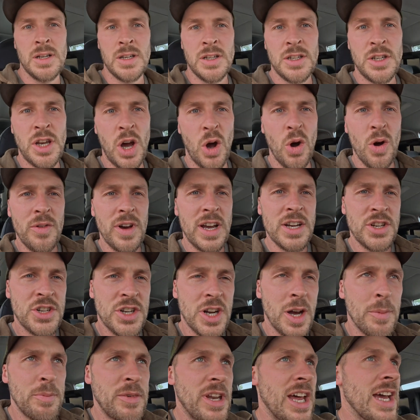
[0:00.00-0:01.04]

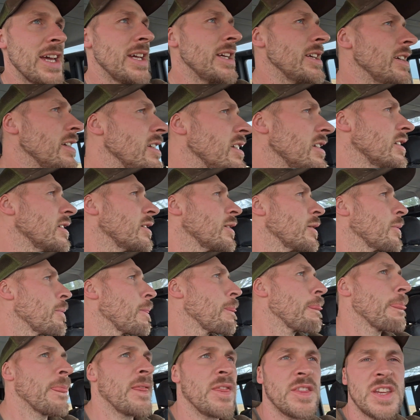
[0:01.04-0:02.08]
Cultivation update.
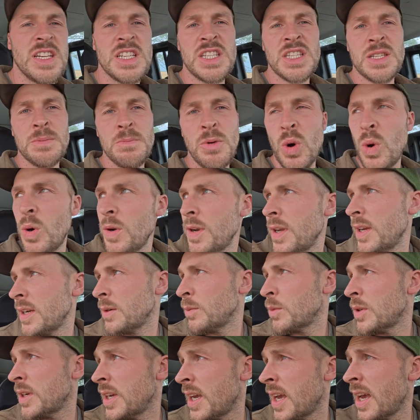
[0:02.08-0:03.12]
This
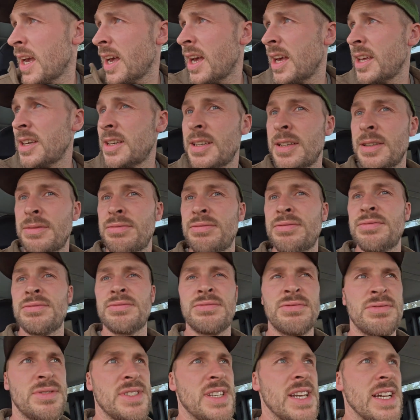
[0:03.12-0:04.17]
morning we had
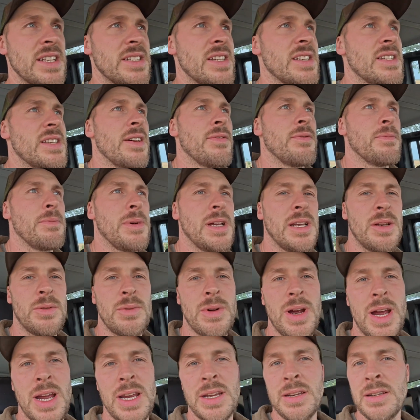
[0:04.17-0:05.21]
6 or 7 mil of
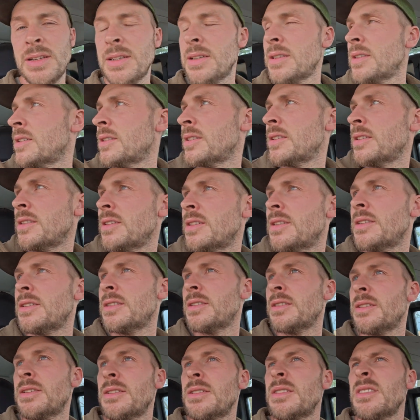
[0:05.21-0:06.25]
rain,
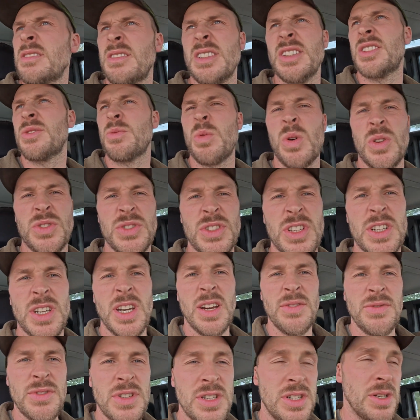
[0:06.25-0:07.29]
which wasn't
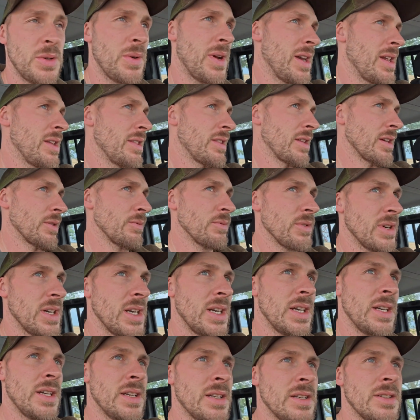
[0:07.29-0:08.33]
enough to do anything
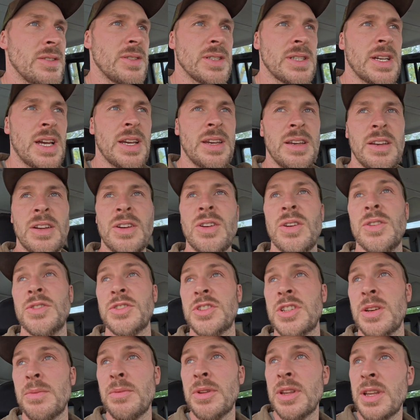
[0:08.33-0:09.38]
really. Just had a look on
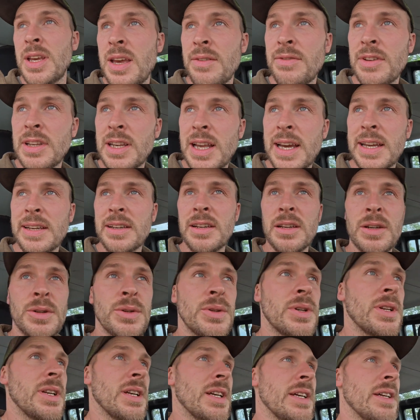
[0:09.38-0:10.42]
some of the heavy land
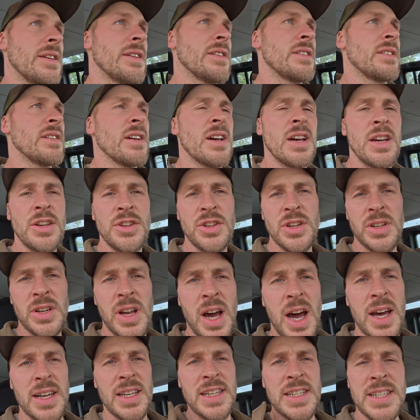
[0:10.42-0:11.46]
locally and you can
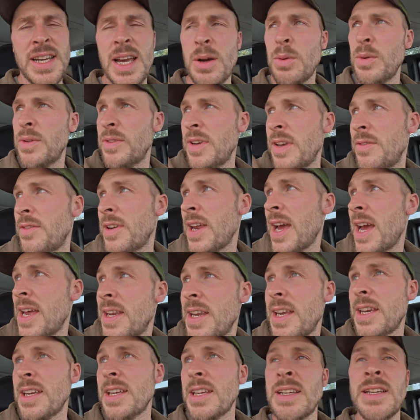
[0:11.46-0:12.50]
hardly tell we've even had
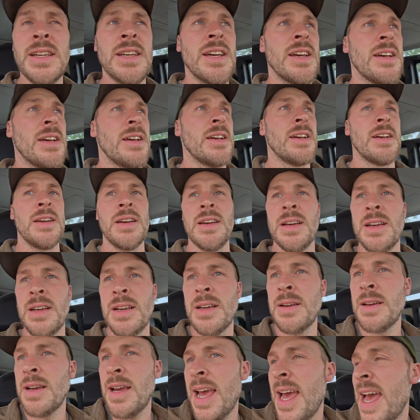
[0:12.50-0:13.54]
any.
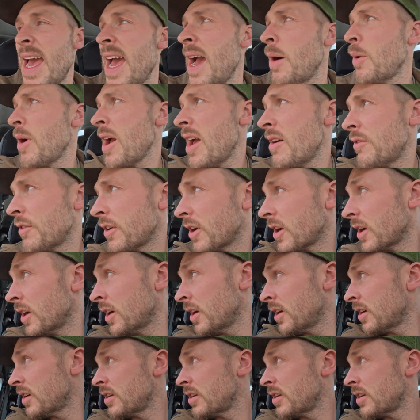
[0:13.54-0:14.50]
However,